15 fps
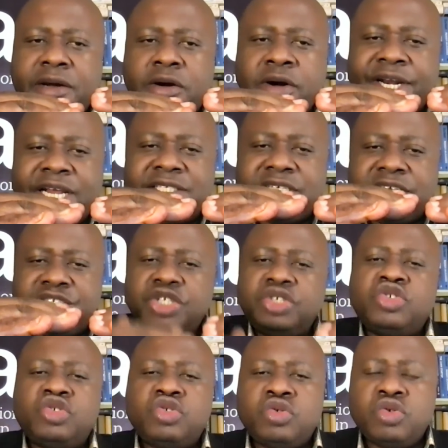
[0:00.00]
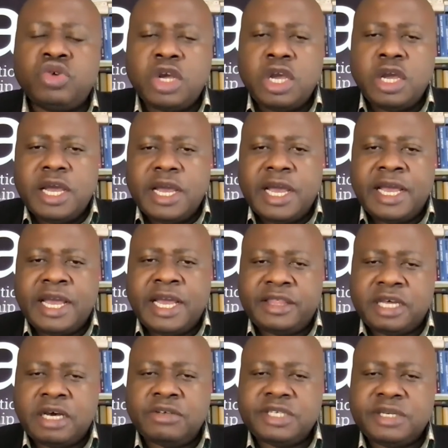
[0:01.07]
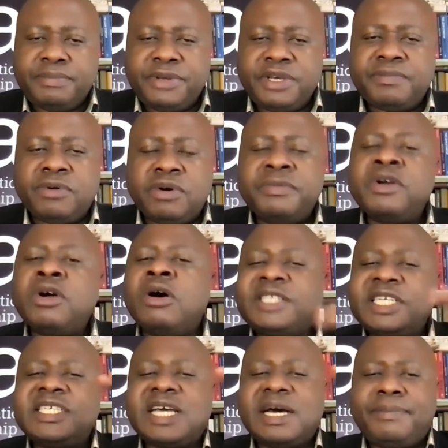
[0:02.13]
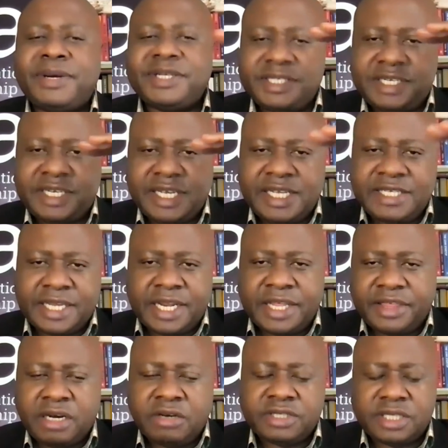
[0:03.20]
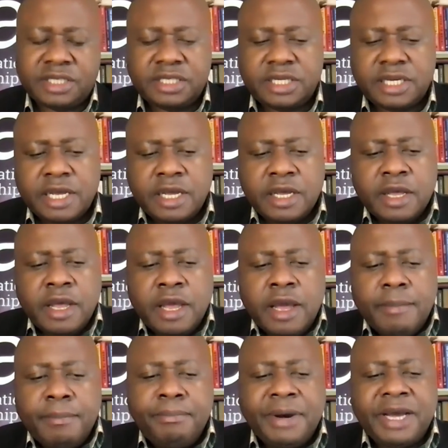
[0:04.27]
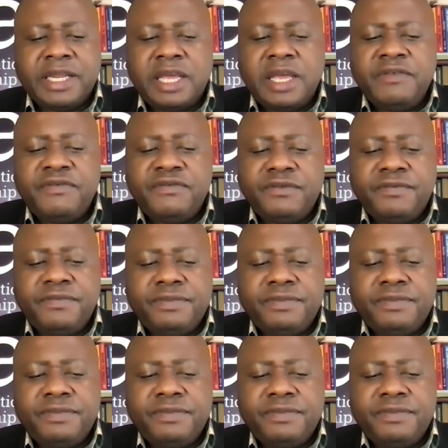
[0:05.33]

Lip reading: organization to 1,000 people, because his capacity is at 1,000. But if